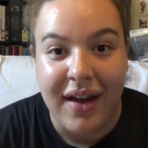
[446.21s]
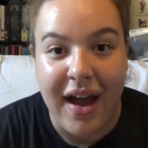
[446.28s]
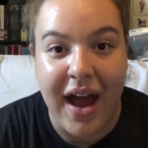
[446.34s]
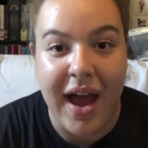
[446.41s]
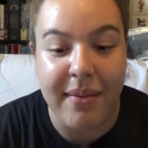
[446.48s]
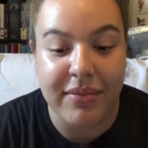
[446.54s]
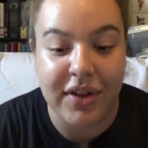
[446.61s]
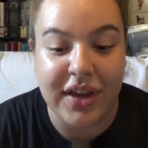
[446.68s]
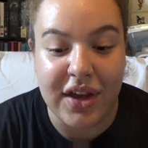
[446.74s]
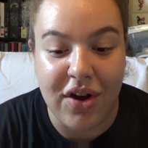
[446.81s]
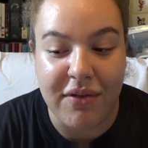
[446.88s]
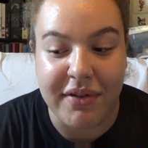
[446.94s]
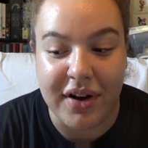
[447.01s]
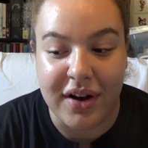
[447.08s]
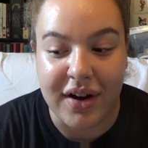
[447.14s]
I'm looking
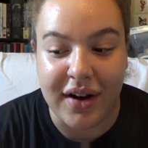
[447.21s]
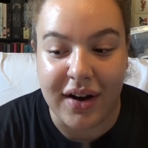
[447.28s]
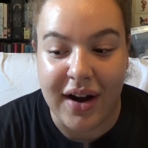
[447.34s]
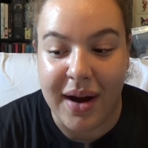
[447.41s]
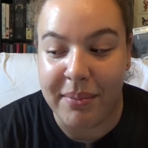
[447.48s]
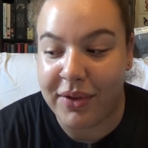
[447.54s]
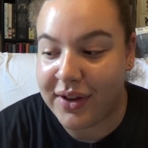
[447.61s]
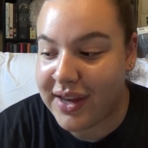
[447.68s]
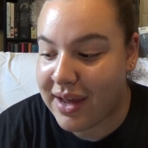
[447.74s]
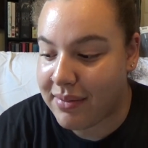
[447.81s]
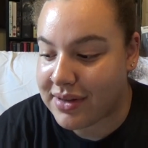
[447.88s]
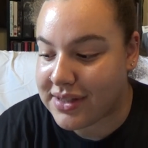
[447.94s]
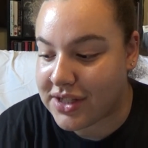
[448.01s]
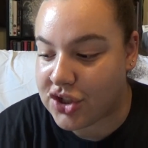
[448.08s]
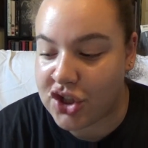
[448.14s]
over her. I'm looking at
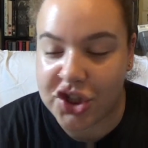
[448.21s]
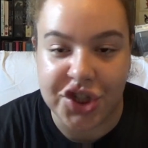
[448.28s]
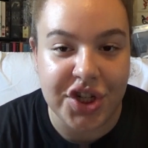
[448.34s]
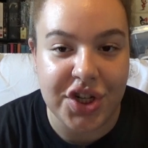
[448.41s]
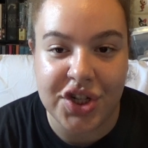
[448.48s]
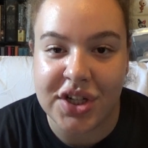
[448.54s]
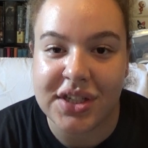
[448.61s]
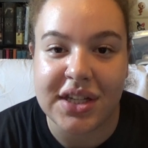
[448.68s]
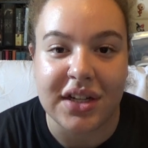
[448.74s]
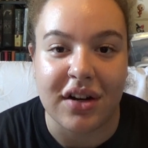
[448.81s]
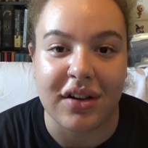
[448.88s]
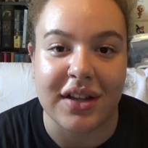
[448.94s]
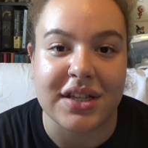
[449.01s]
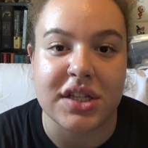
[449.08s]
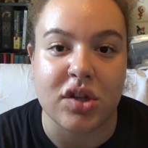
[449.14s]
my sister. She's just sitting
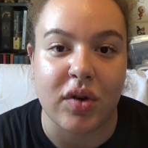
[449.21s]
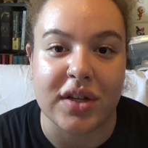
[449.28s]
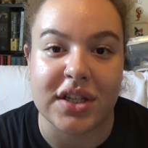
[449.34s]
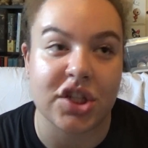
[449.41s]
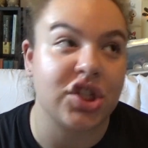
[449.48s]
there listening to us.